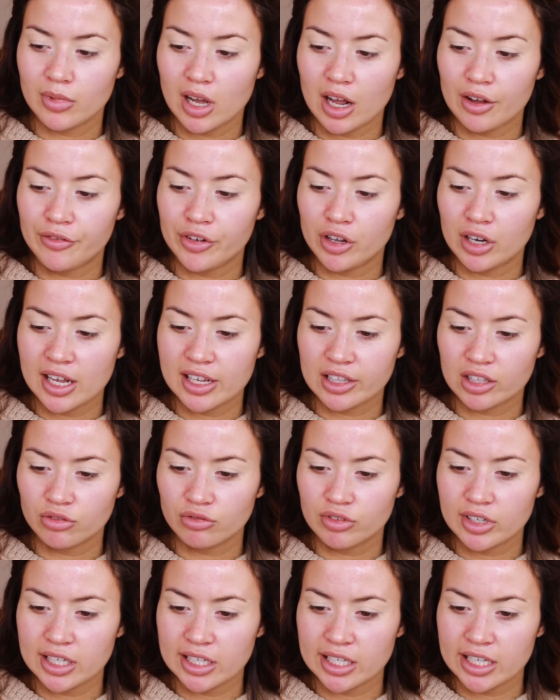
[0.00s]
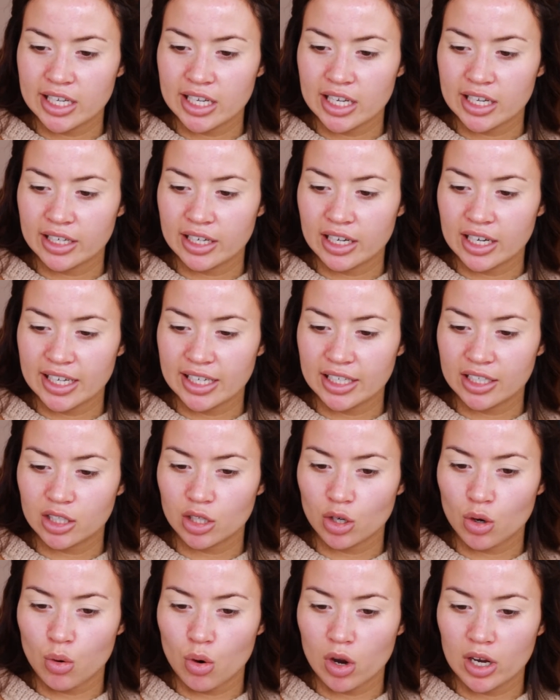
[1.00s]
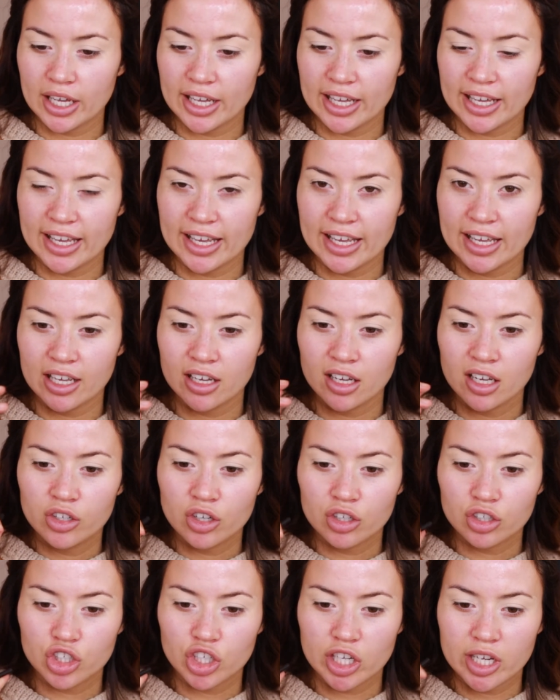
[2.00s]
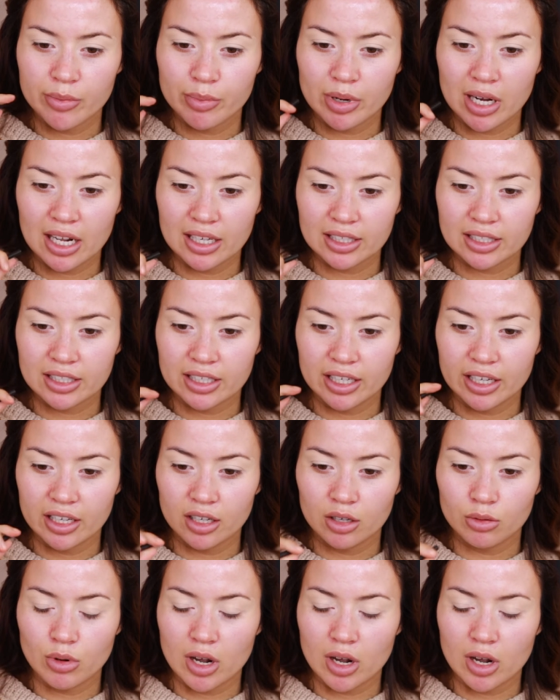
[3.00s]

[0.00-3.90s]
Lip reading: I feel like they're really nice quality, not cheap plastic.